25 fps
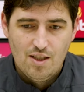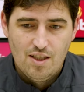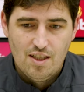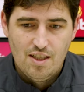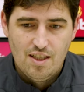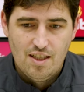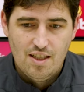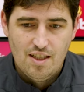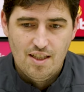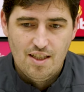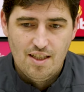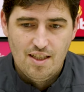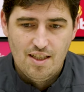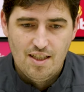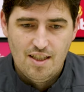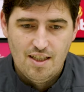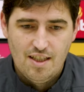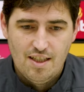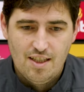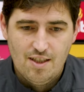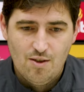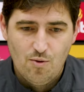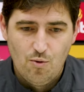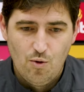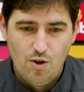uh,
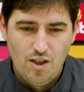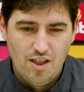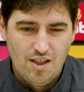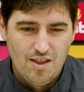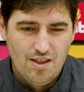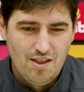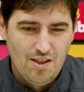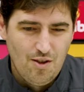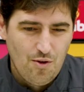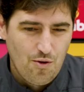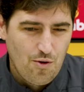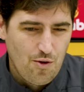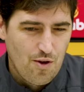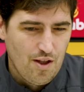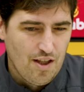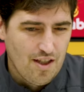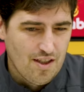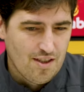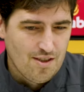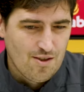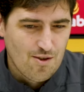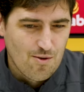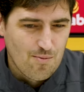we need new things,